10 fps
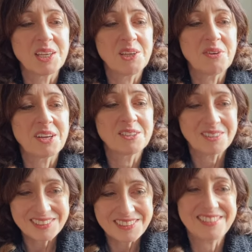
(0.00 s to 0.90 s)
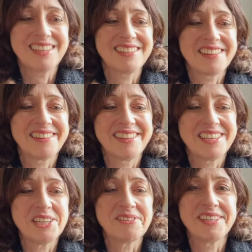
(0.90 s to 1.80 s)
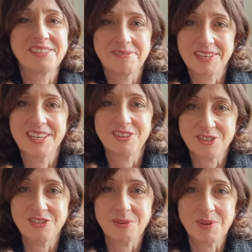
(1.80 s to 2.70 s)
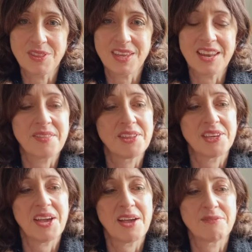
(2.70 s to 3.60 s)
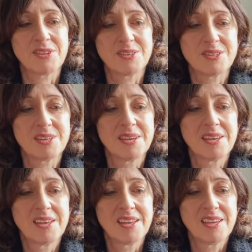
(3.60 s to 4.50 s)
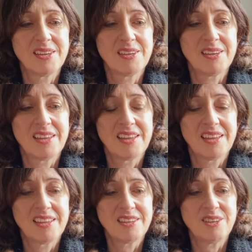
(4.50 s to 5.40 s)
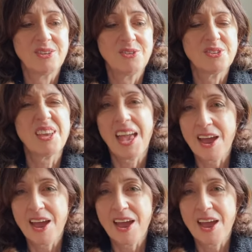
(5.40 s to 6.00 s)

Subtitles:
you're acknowledging that you're in a relationship with it and that you have this, you just care